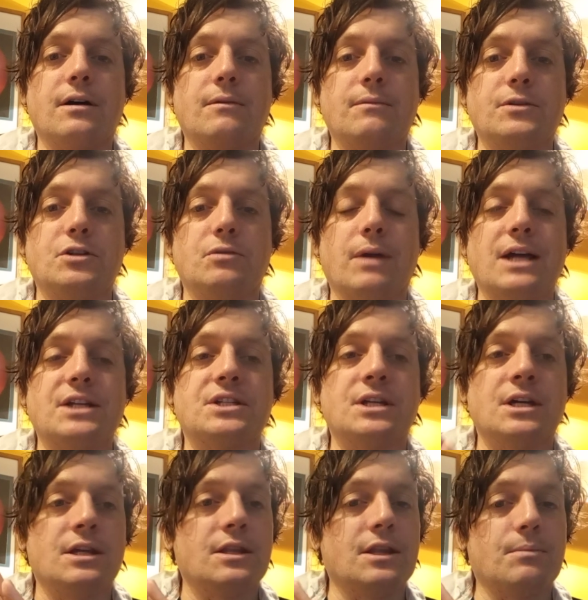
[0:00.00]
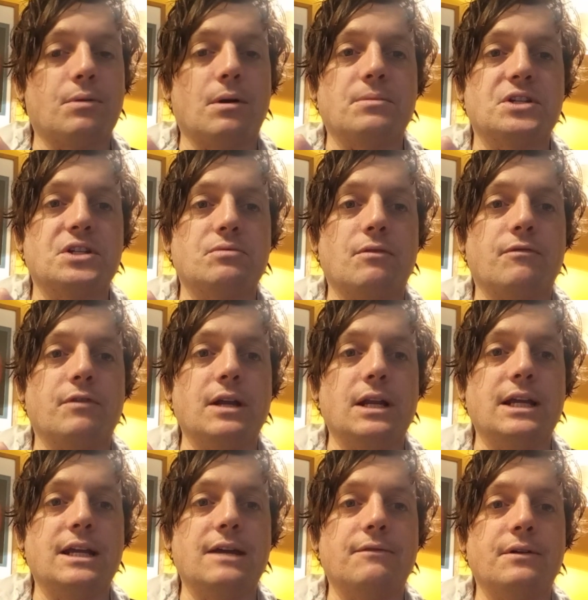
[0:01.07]
duress. The promises were
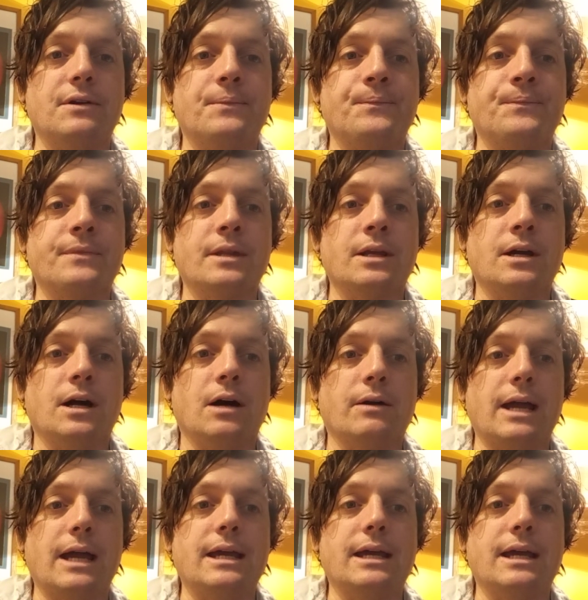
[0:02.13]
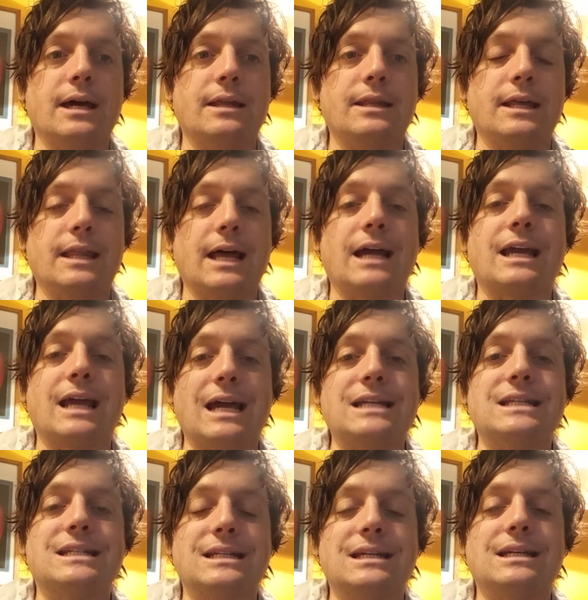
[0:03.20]
freely given. Okay, and in that
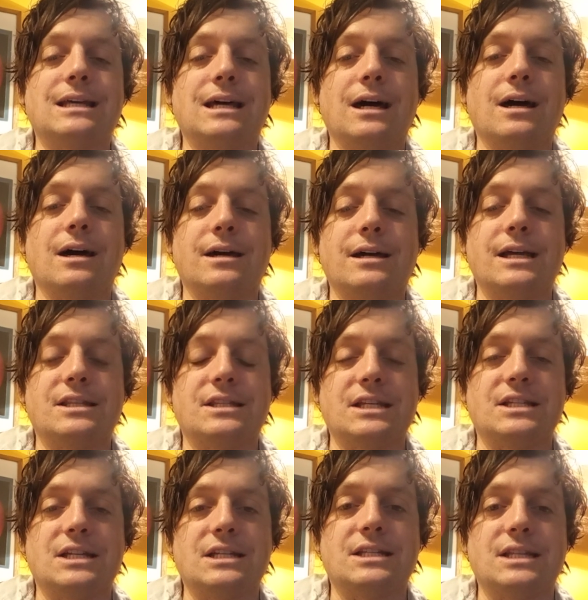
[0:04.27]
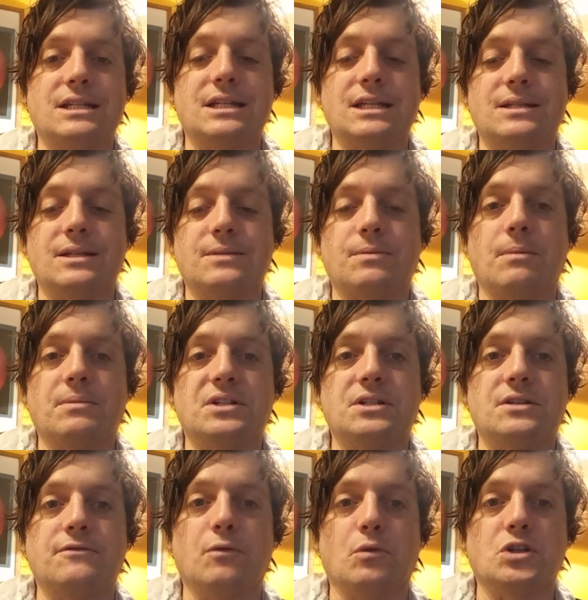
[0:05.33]
case, the promise is
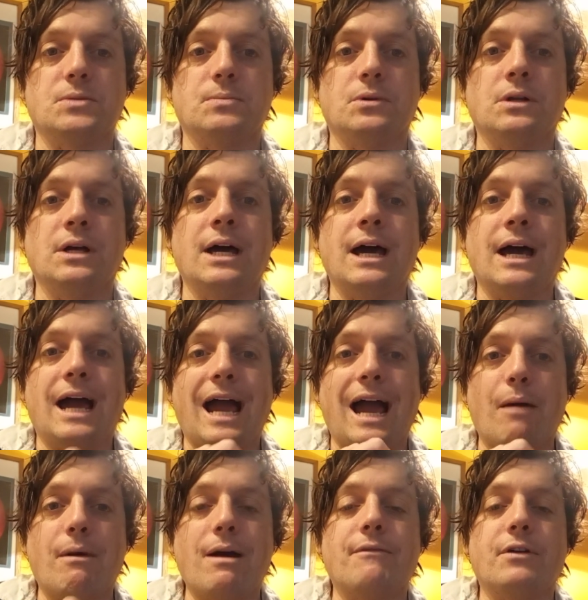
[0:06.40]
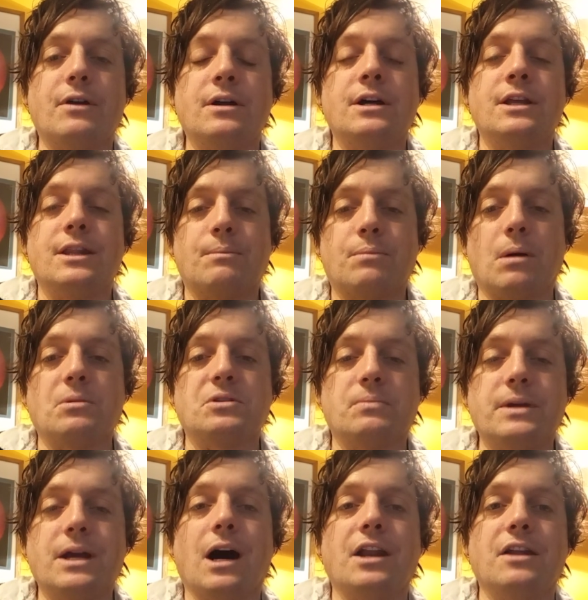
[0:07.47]
enforceable. However, the promise will
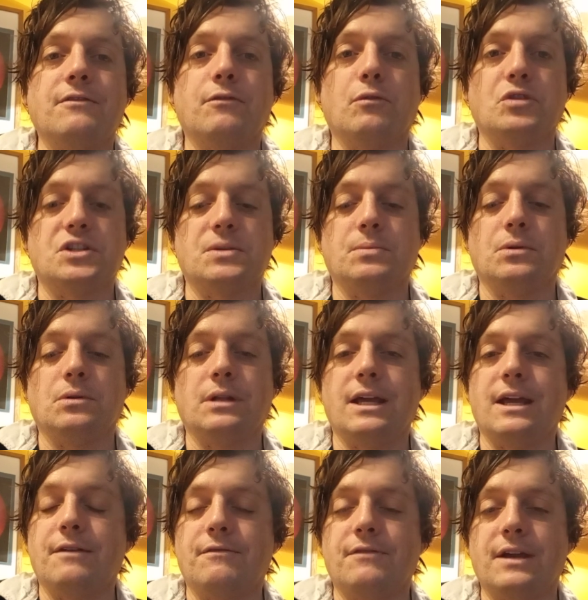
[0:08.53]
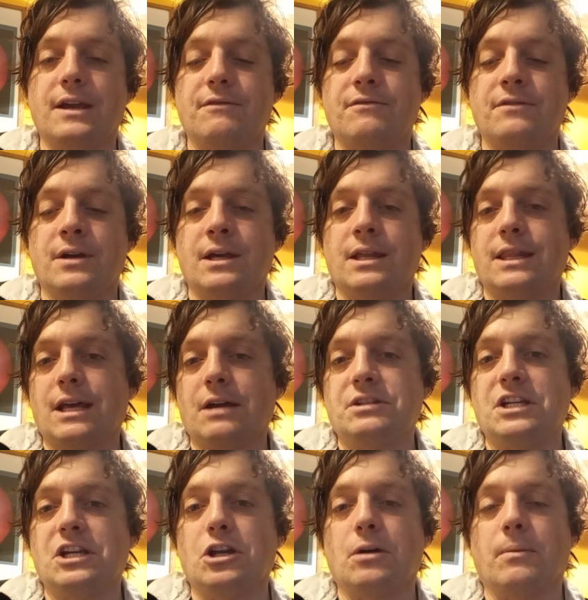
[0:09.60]
be unenforceable if there's
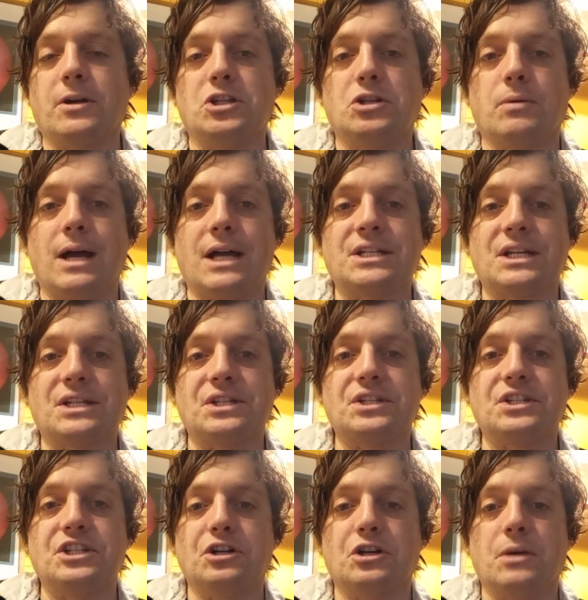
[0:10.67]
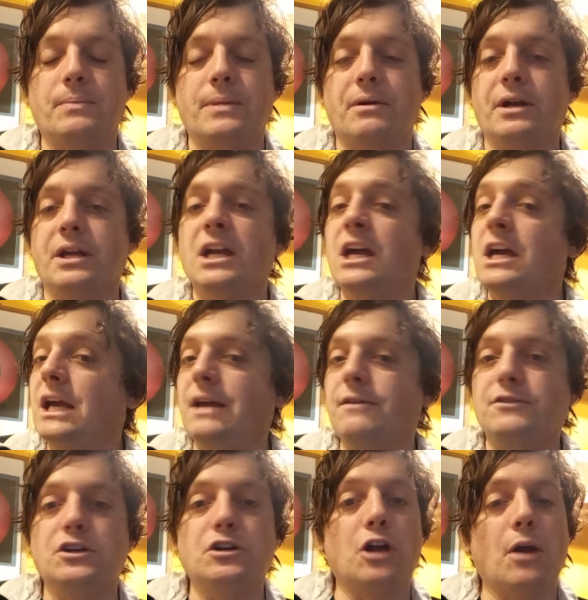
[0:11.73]
economic duress, as in Stilk and Myrick. If
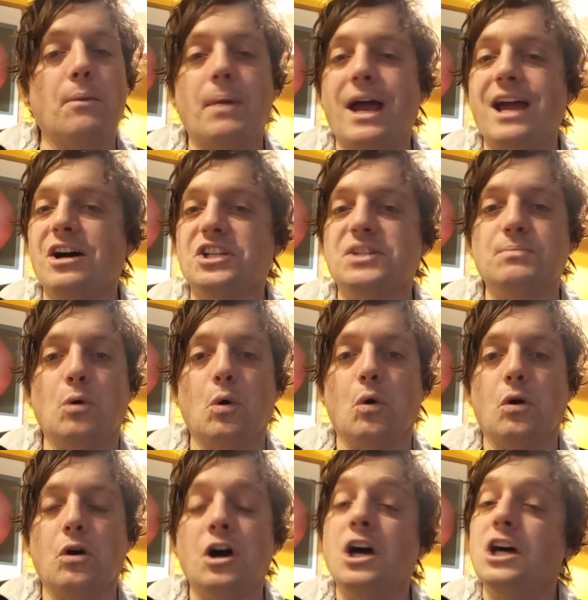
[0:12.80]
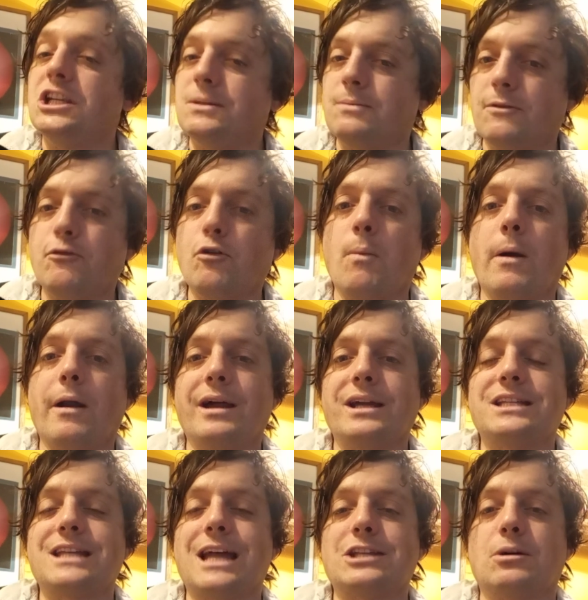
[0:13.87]
you don't pay us more to perform our
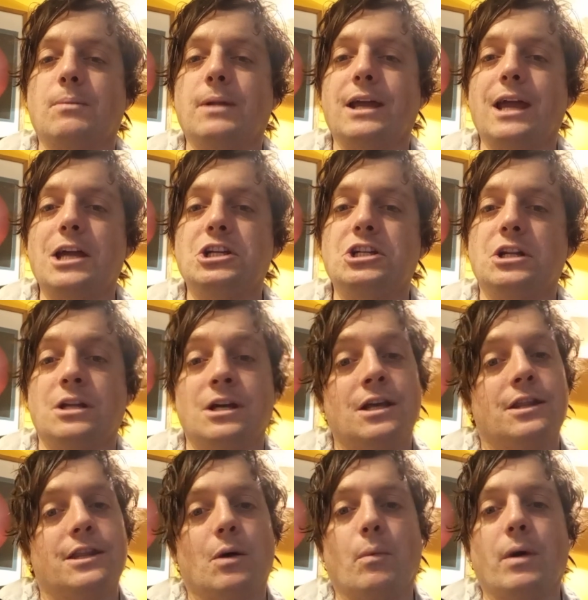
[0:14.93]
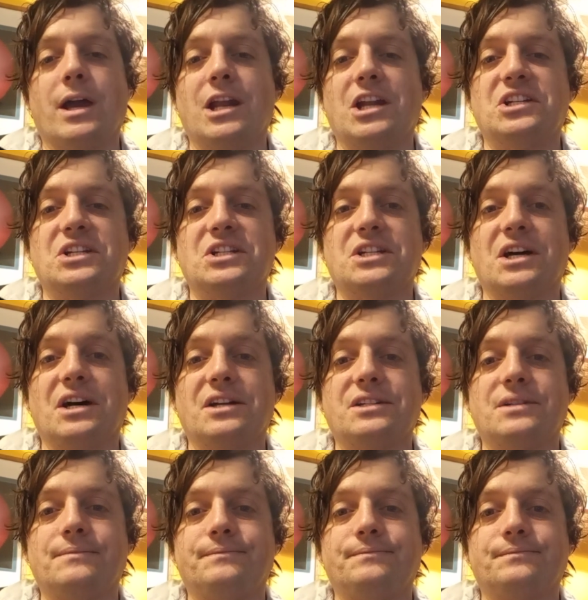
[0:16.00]
extant obligation, then we're going to
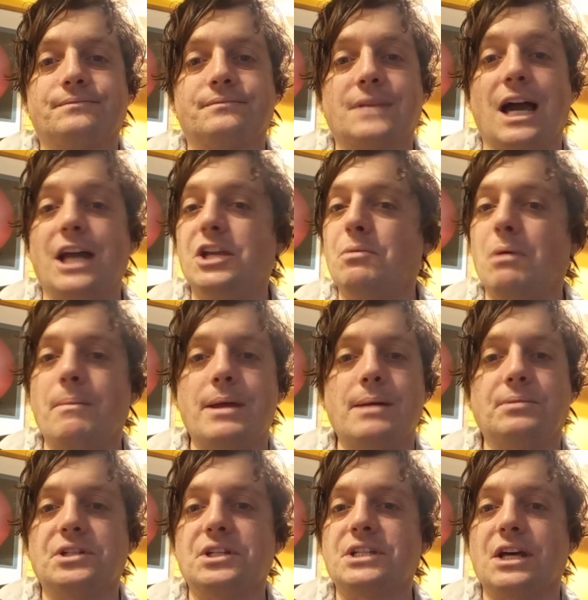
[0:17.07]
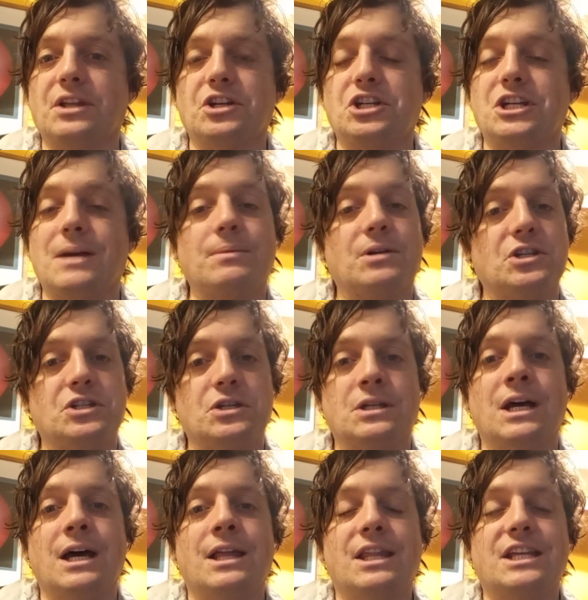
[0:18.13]
desert. and you won't be able to sail the ship because
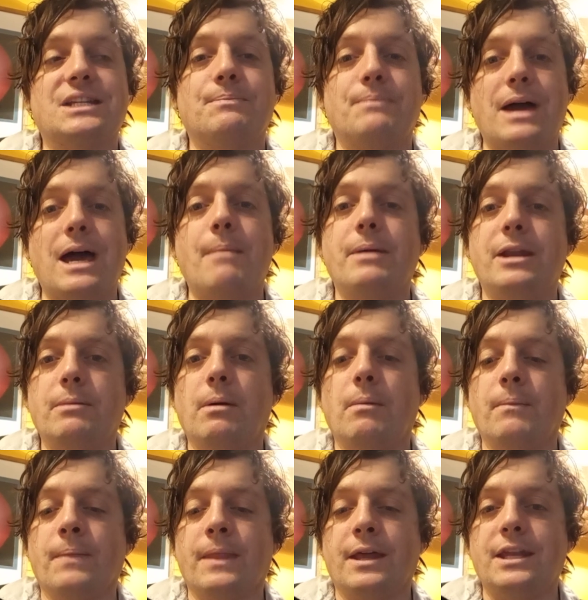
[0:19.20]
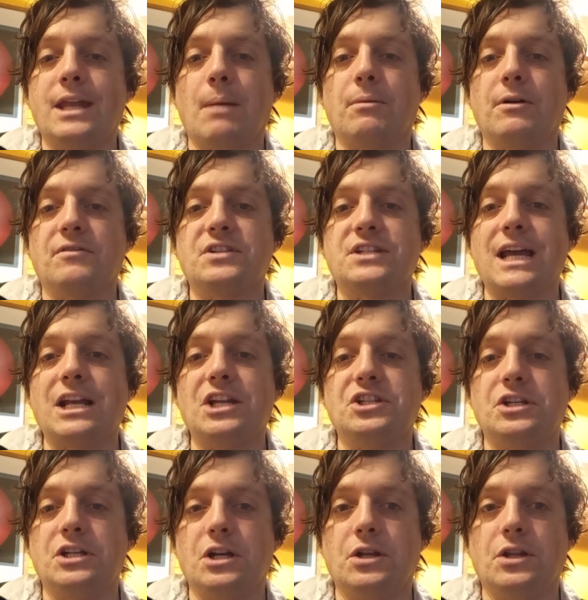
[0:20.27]
there's a bare minimum number of sailors
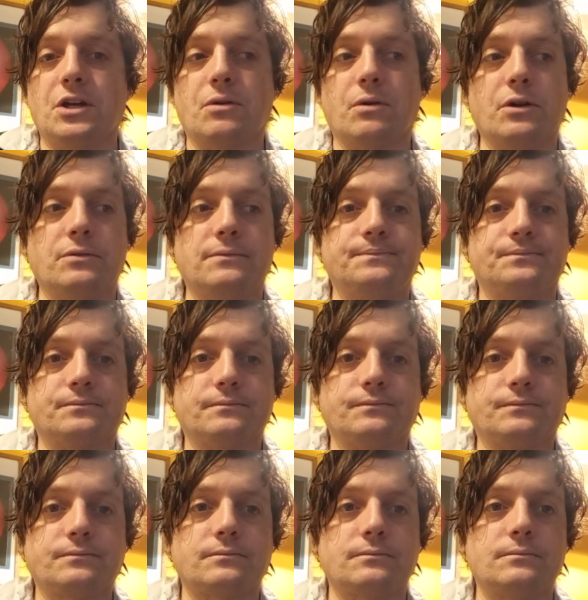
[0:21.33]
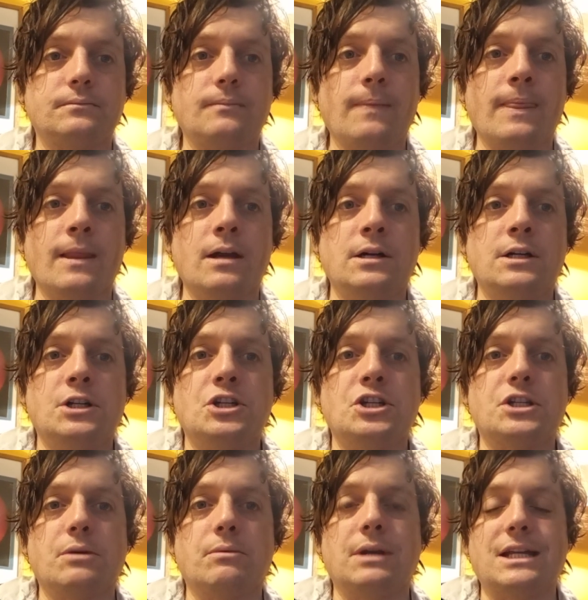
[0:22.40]
you need in the crew.
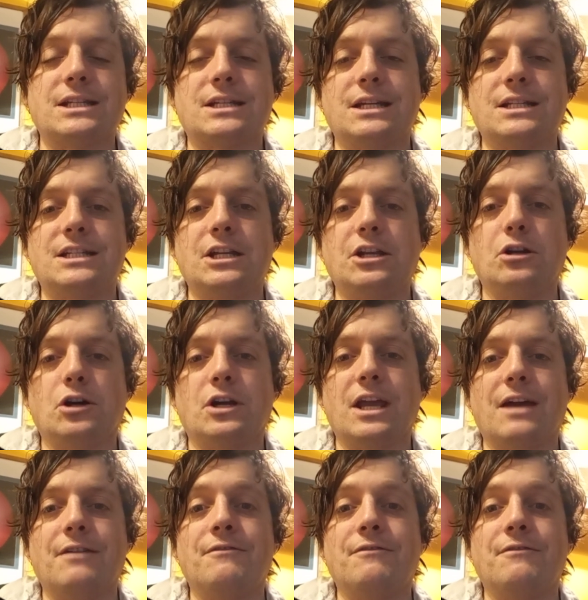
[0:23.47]
So let's continue looking at